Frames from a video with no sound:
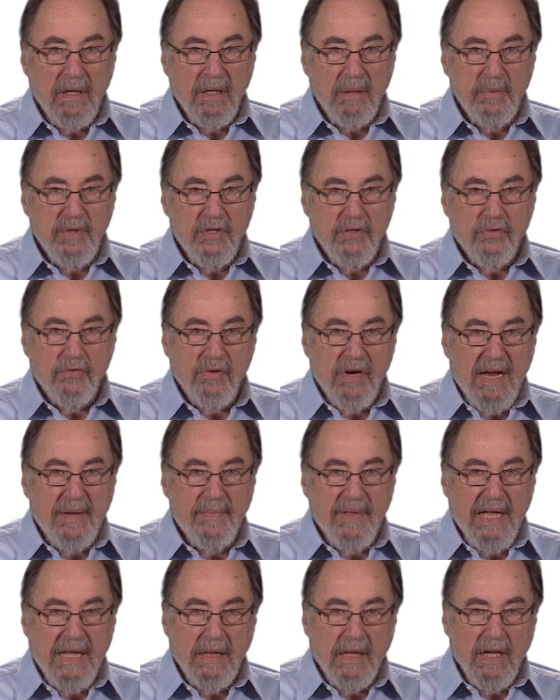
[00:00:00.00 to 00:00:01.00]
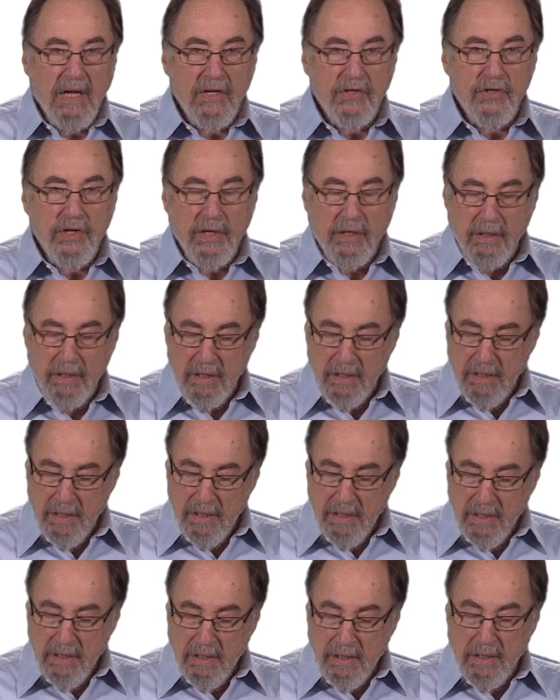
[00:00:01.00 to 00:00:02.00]
let me describe that logic
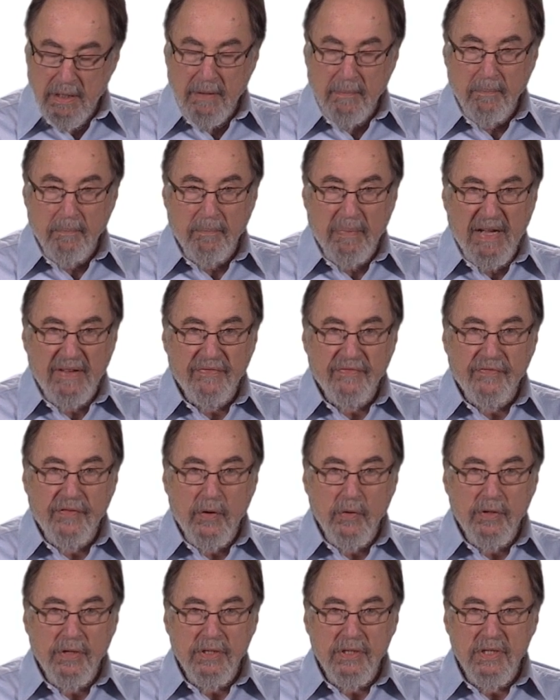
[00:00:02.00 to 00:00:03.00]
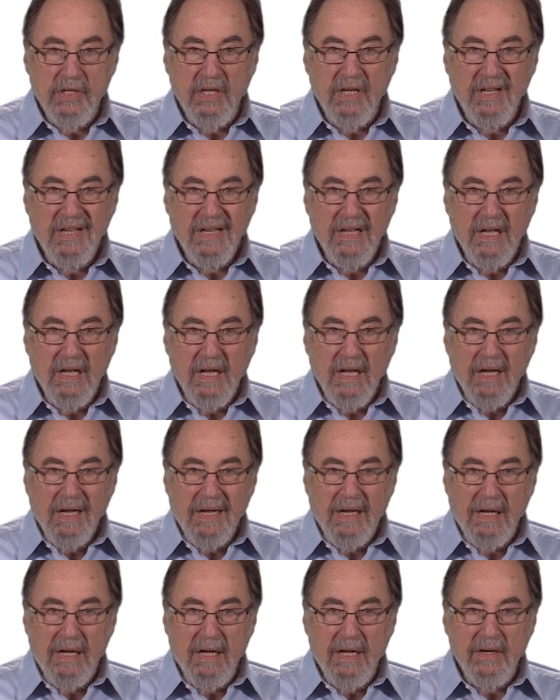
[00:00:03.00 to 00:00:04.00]
uh, by focusing
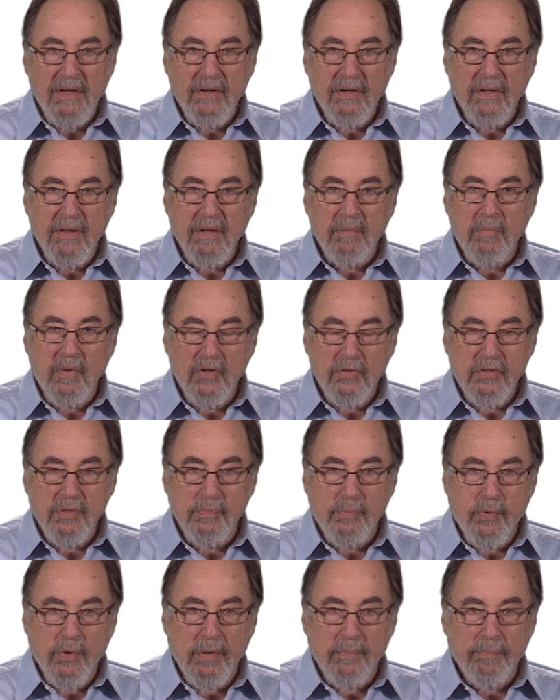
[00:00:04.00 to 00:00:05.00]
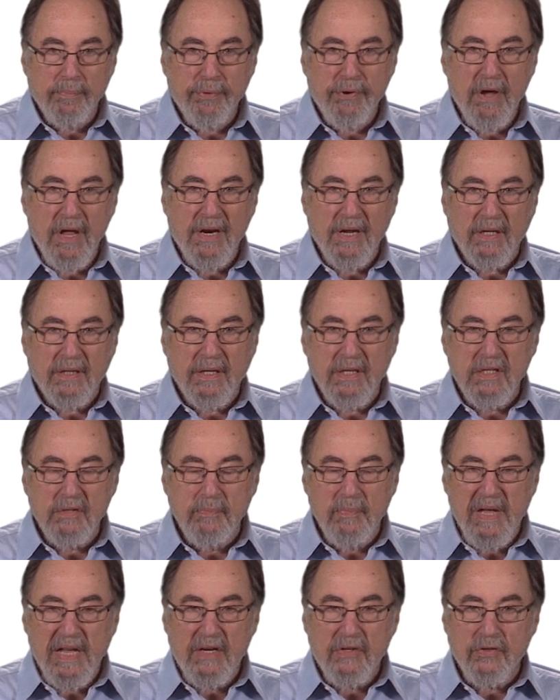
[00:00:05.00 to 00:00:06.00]
on the most important product that's
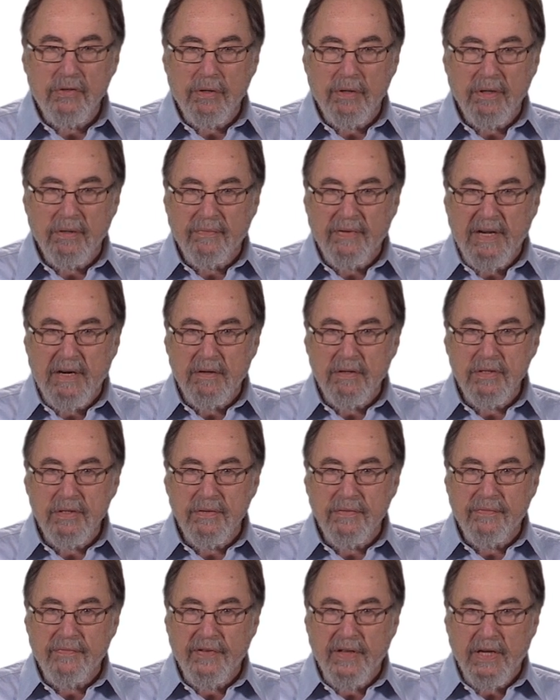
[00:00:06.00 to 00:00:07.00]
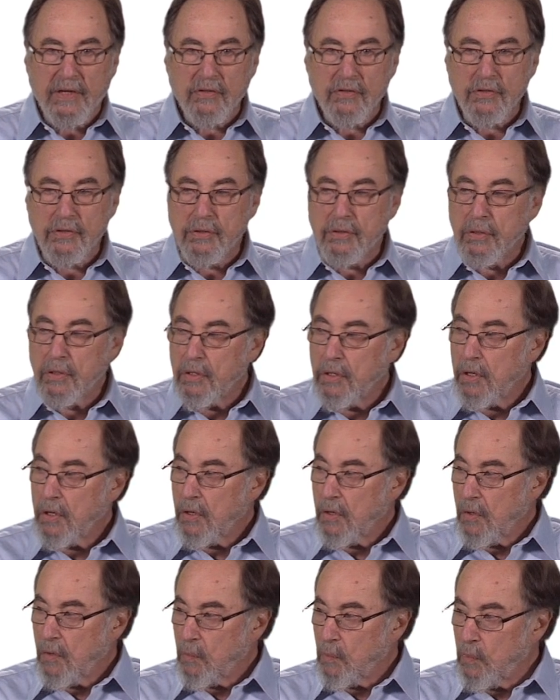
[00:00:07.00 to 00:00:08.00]
made during a virus infection,
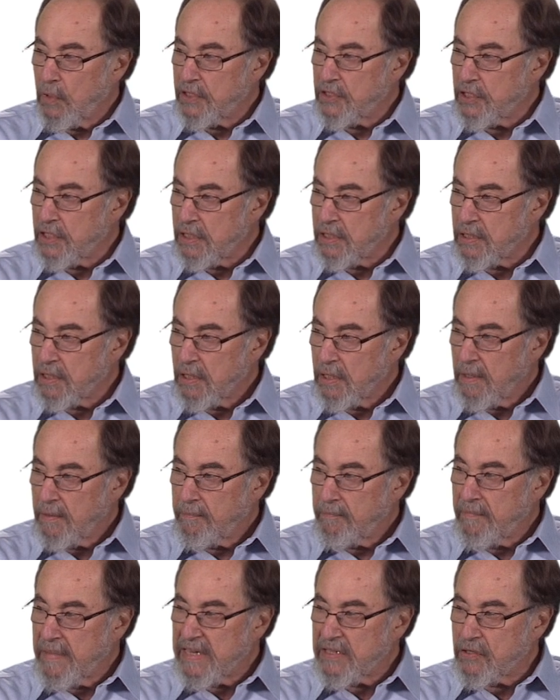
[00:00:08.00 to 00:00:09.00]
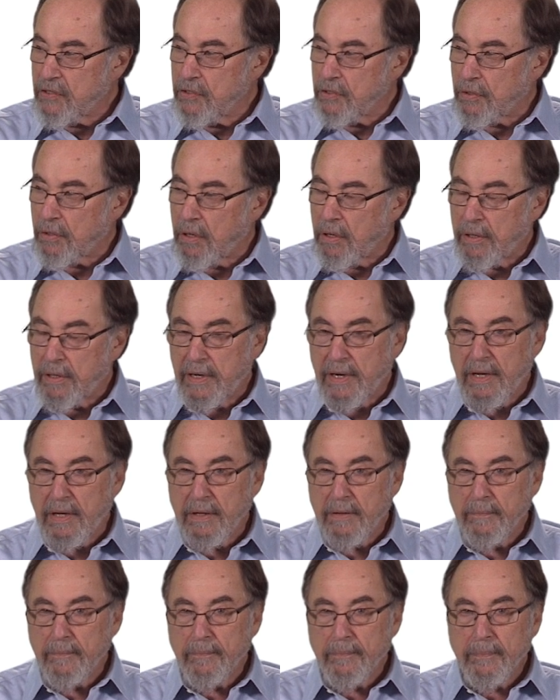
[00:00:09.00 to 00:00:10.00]
which is messenger RNA.